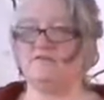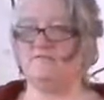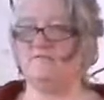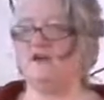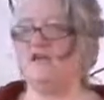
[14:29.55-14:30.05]

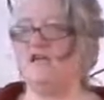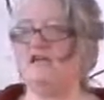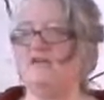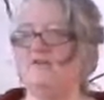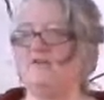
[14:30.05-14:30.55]
For all I
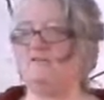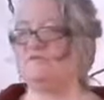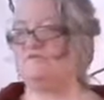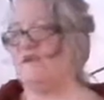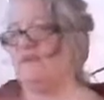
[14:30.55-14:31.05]
know, you could be
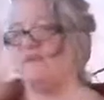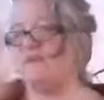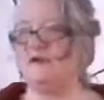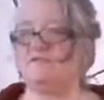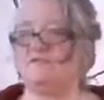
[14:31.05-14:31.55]
running
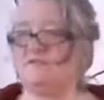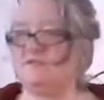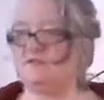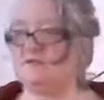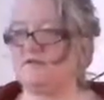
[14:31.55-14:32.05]
around the room
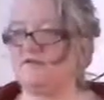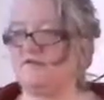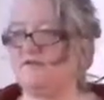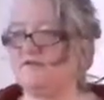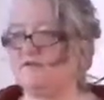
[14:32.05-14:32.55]

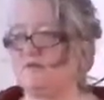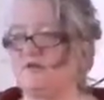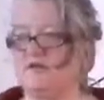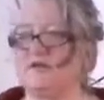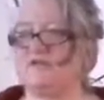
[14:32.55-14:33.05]
screaming from your
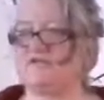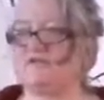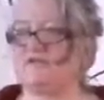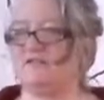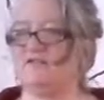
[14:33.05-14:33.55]
coccyx.